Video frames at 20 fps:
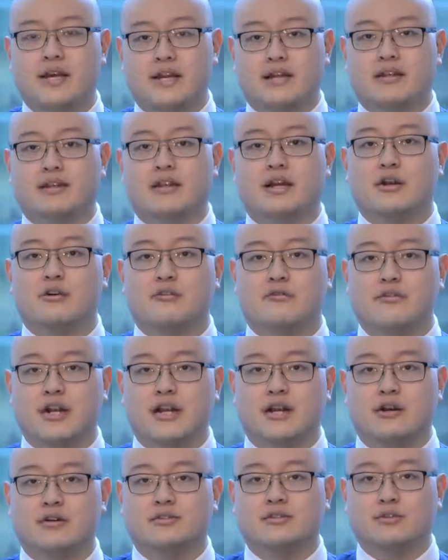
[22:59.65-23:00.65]
in a later
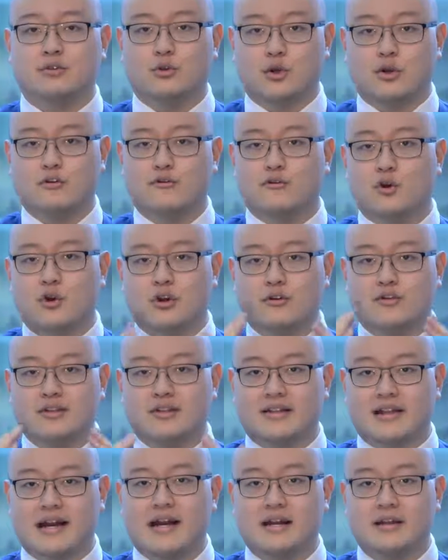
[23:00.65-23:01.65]
video, so look forward
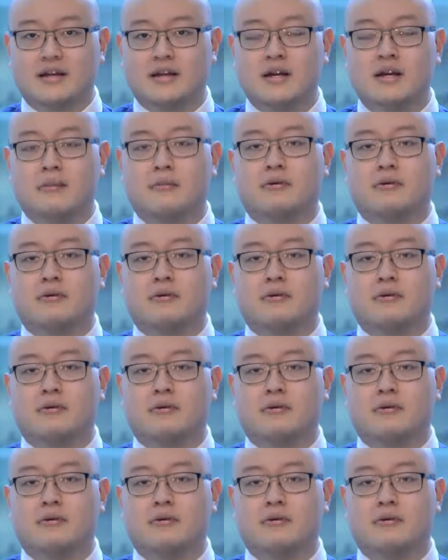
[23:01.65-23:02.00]
to that.